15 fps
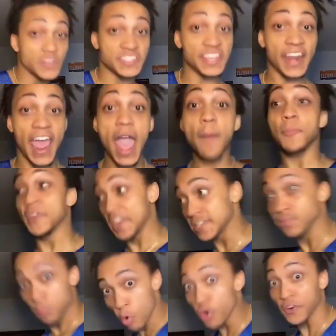going to happen is
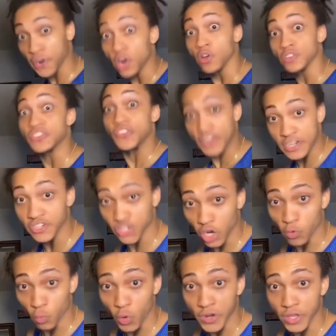more girls are going to start
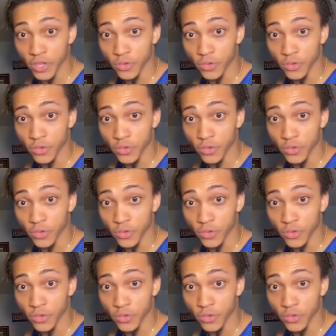wanting you.